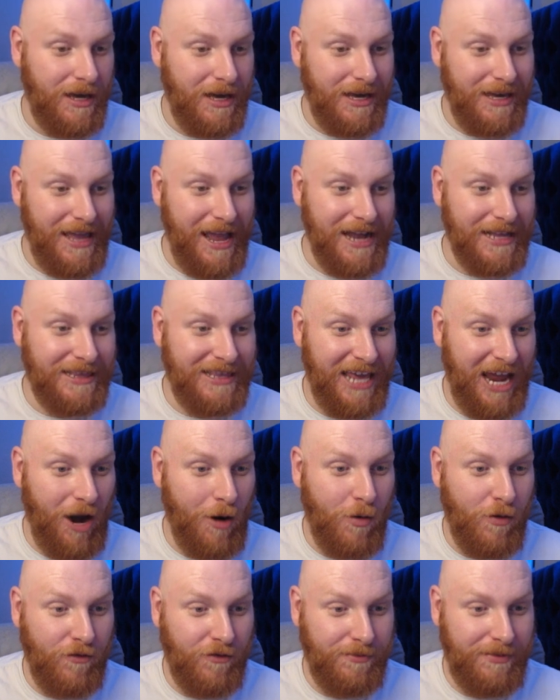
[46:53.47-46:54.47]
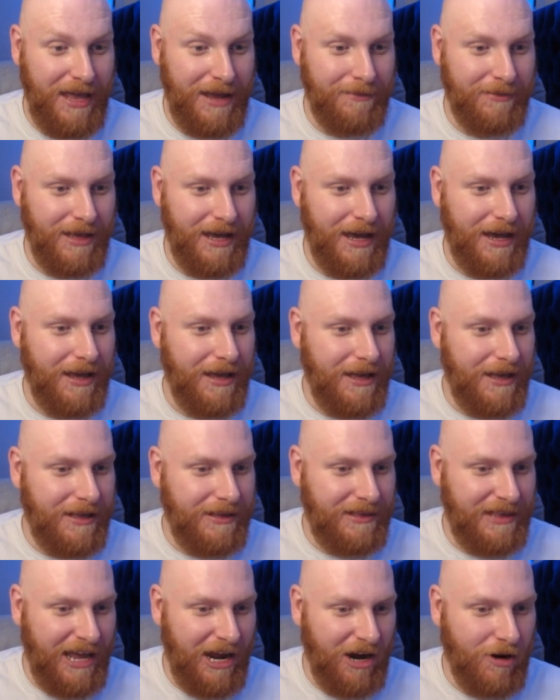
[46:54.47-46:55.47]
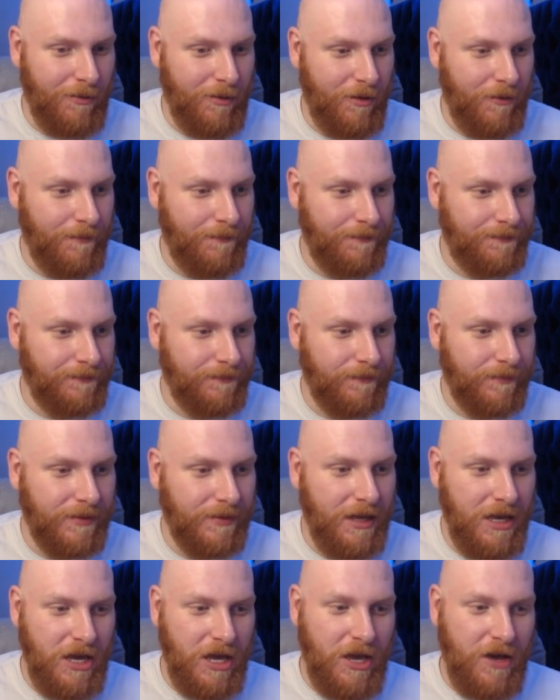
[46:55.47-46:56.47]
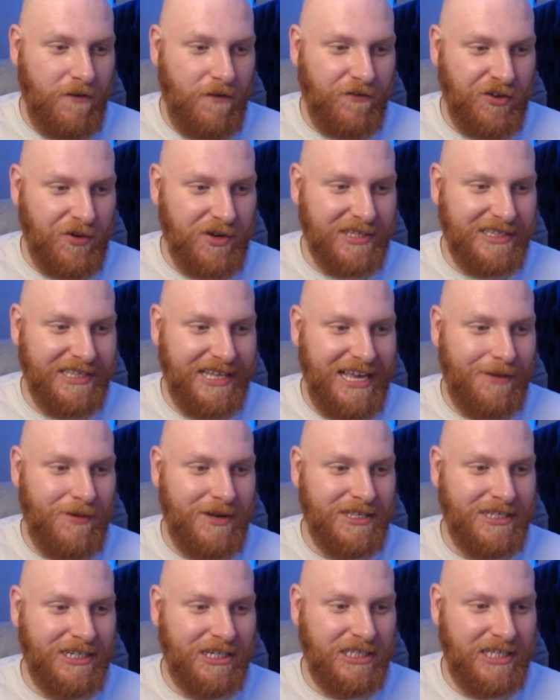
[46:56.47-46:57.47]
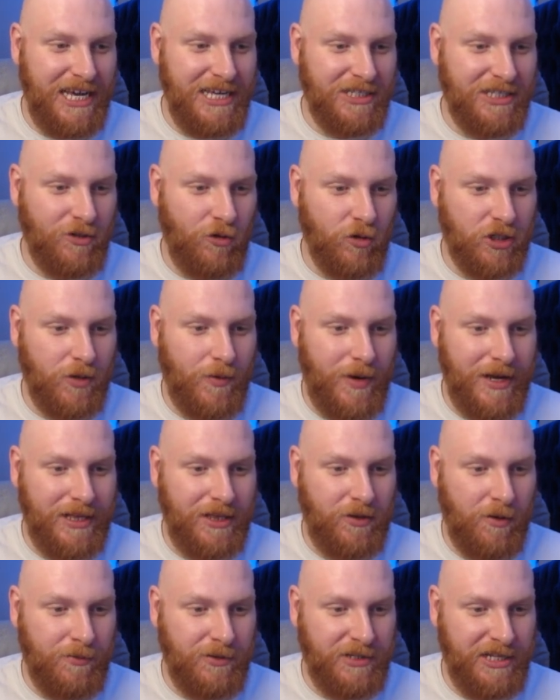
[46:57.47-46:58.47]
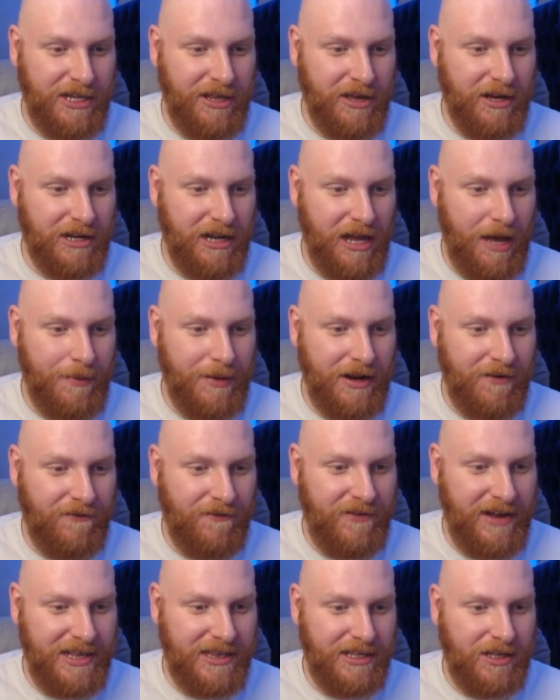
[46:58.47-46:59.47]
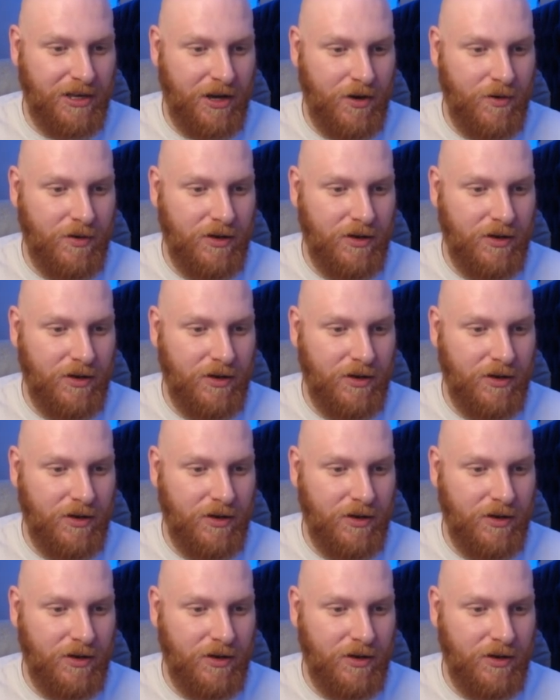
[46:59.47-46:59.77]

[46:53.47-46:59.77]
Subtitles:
yeah, terrible from them, that. Terrible. Fewest league wins of the season also went to a Brazilian club in Atlético